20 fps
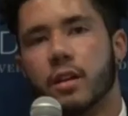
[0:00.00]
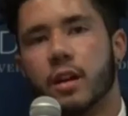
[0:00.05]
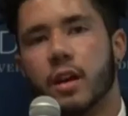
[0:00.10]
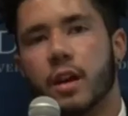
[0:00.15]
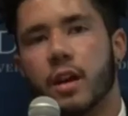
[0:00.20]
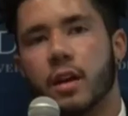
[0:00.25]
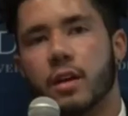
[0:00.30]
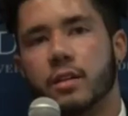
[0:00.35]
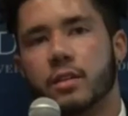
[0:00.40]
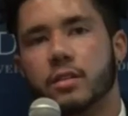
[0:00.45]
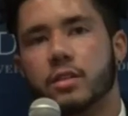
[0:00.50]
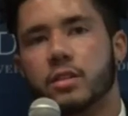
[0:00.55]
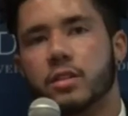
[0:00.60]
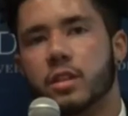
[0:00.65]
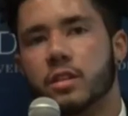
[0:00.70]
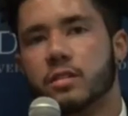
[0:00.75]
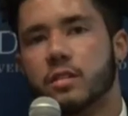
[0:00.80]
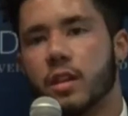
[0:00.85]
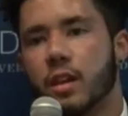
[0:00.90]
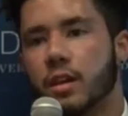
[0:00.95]
And
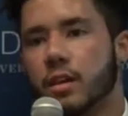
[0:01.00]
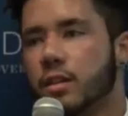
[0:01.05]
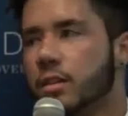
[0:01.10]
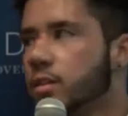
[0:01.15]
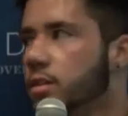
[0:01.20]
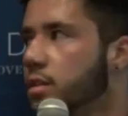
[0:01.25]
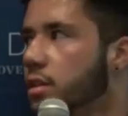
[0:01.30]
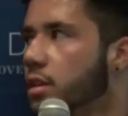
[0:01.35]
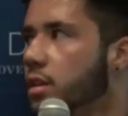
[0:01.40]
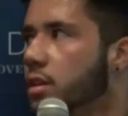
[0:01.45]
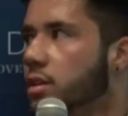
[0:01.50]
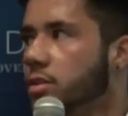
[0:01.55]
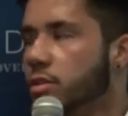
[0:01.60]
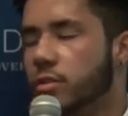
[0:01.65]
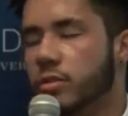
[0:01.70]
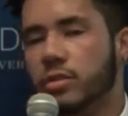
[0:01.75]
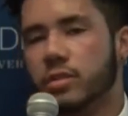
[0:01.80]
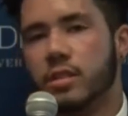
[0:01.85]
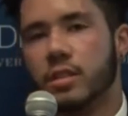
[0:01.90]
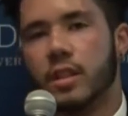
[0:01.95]
just like
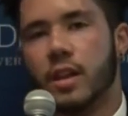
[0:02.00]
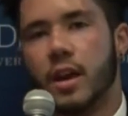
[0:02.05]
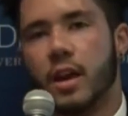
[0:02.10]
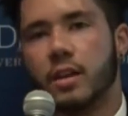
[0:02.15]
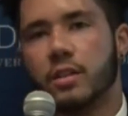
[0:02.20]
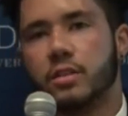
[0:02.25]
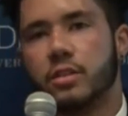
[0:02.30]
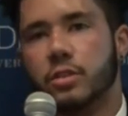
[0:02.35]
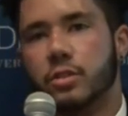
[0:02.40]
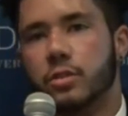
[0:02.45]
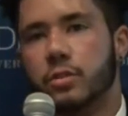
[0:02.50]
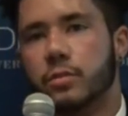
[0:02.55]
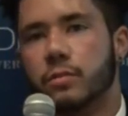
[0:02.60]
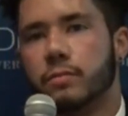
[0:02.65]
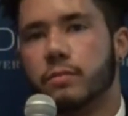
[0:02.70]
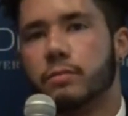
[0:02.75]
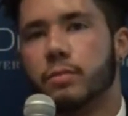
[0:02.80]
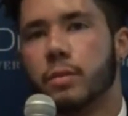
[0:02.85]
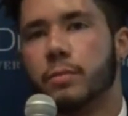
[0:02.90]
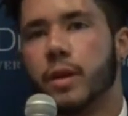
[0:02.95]
using that to
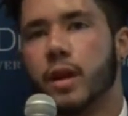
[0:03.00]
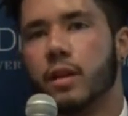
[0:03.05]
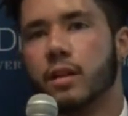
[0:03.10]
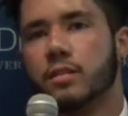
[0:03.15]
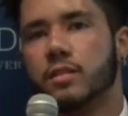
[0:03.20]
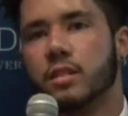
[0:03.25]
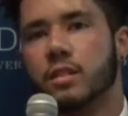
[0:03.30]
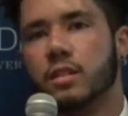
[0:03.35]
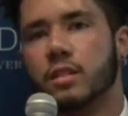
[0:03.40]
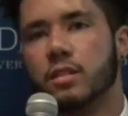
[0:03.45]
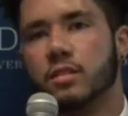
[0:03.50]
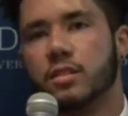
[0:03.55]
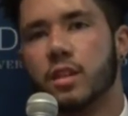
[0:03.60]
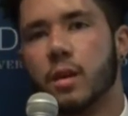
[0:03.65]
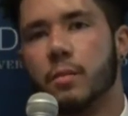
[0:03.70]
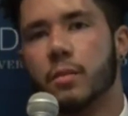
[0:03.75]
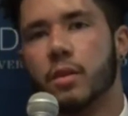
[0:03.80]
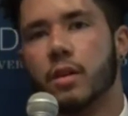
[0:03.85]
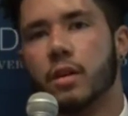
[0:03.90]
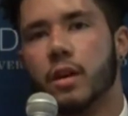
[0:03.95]
propel us into the
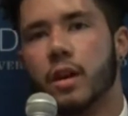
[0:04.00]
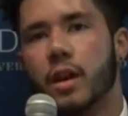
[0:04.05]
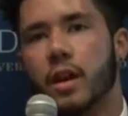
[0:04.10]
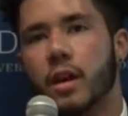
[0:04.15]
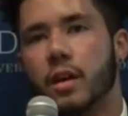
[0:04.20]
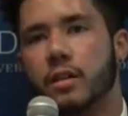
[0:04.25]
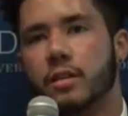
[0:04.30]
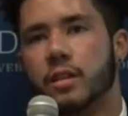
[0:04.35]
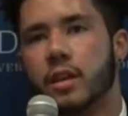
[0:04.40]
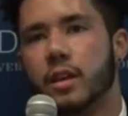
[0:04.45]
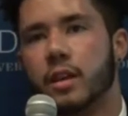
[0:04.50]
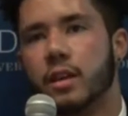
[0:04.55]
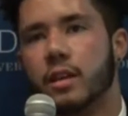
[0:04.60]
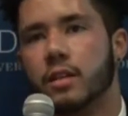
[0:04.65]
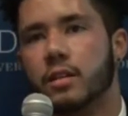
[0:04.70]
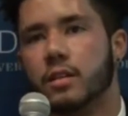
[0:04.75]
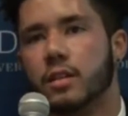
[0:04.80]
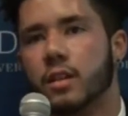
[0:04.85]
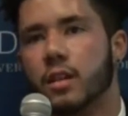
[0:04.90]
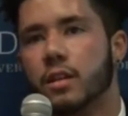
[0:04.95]
summer and take it
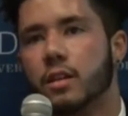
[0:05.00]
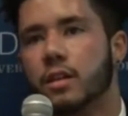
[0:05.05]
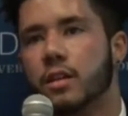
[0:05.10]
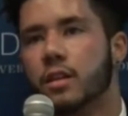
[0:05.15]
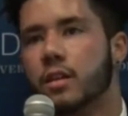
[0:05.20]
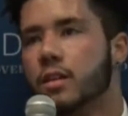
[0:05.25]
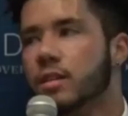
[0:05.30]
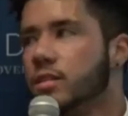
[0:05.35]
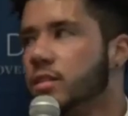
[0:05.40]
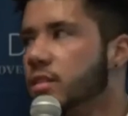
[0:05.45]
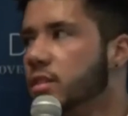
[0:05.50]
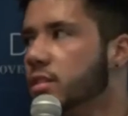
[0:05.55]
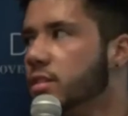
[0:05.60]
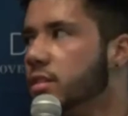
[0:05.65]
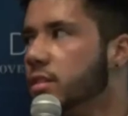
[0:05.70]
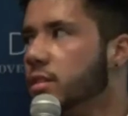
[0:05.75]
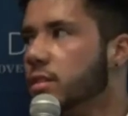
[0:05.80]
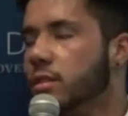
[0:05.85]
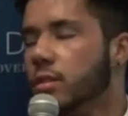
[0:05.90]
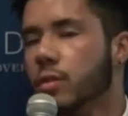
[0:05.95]
into the
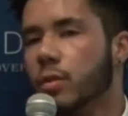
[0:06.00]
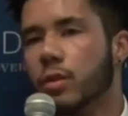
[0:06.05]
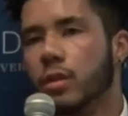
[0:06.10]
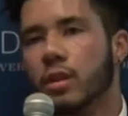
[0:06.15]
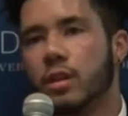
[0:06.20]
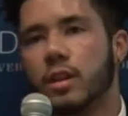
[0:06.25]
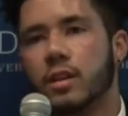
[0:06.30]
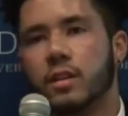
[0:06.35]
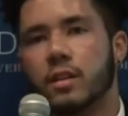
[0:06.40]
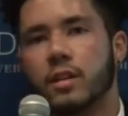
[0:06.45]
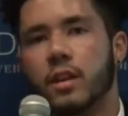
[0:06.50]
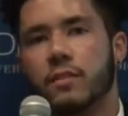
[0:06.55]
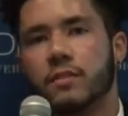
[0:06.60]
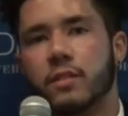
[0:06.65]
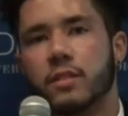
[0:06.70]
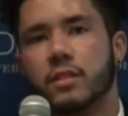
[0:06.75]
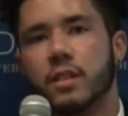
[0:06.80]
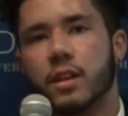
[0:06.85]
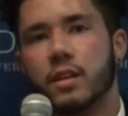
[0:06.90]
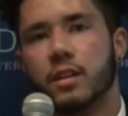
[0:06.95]
season, we're looking to
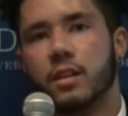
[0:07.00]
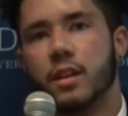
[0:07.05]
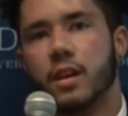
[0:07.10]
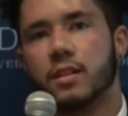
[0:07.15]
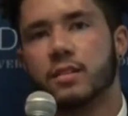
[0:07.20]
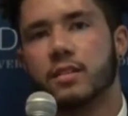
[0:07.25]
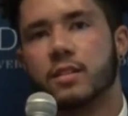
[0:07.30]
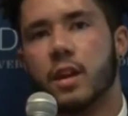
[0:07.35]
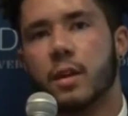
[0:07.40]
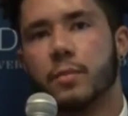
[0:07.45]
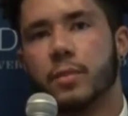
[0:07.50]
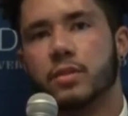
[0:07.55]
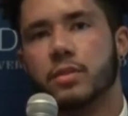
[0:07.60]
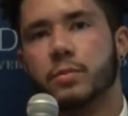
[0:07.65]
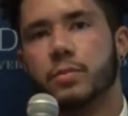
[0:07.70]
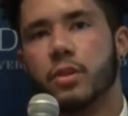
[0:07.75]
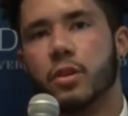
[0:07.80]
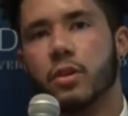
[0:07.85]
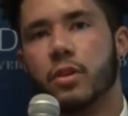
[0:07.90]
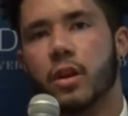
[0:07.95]
definitely take the next step as a
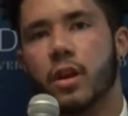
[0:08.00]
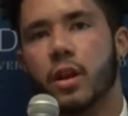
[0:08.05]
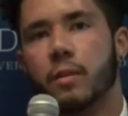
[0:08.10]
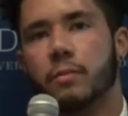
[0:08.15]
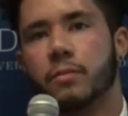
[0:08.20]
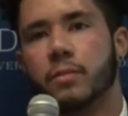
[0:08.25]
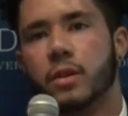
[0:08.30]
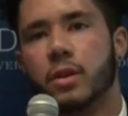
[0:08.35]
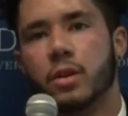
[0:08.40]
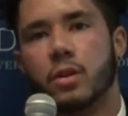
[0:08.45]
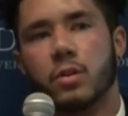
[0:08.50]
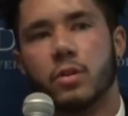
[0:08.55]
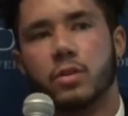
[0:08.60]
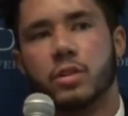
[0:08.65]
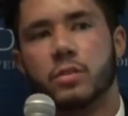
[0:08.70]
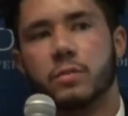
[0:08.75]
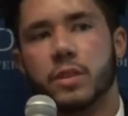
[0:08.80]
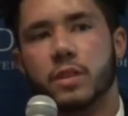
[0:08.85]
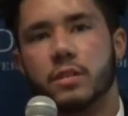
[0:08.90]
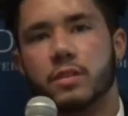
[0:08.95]
program,
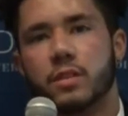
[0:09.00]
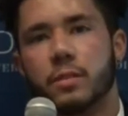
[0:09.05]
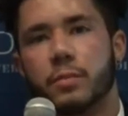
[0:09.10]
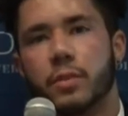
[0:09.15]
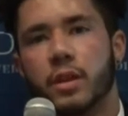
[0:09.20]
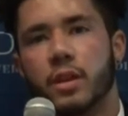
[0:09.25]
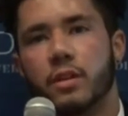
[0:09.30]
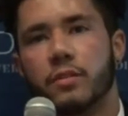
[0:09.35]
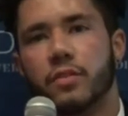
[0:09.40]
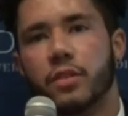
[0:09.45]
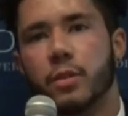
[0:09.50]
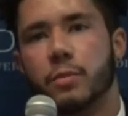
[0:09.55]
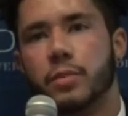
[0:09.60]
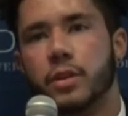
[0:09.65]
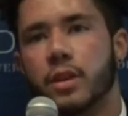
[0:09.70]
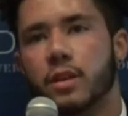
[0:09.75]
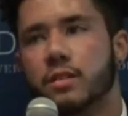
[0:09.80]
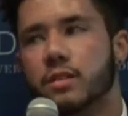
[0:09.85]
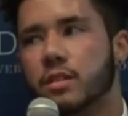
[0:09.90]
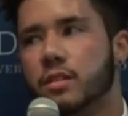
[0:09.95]
which means competing for a
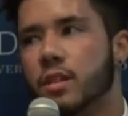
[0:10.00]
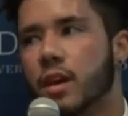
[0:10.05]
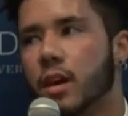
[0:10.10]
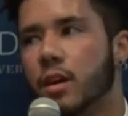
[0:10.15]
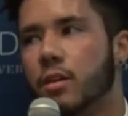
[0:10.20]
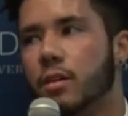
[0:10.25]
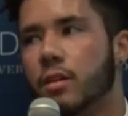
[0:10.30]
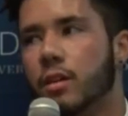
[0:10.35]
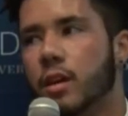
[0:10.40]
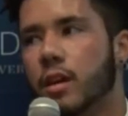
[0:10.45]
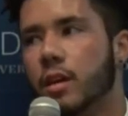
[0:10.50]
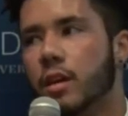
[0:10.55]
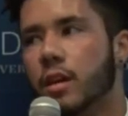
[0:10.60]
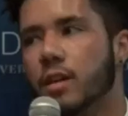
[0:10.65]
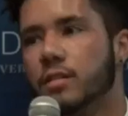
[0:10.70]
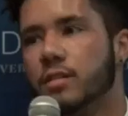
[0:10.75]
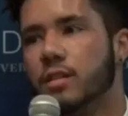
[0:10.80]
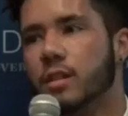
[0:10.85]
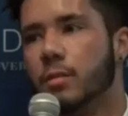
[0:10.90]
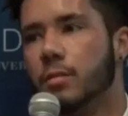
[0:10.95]
PAC title and
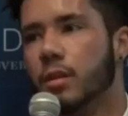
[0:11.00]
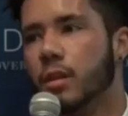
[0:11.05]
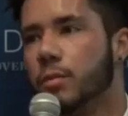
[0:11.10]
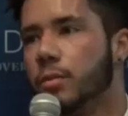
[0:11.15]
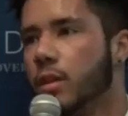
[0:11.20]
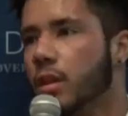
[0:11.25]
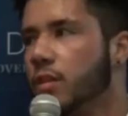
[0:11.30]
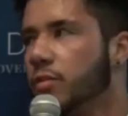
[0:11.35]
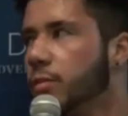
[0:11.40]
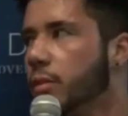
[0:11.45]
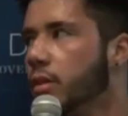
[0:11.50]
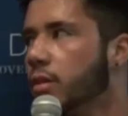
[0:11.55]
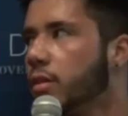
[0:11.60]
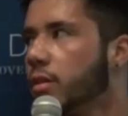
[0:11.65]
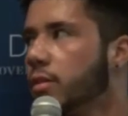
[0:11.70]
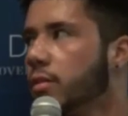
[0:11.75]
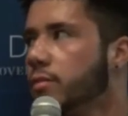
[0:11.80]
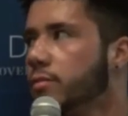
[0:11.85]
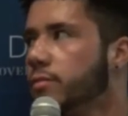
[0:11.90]
NCAA playoff berth.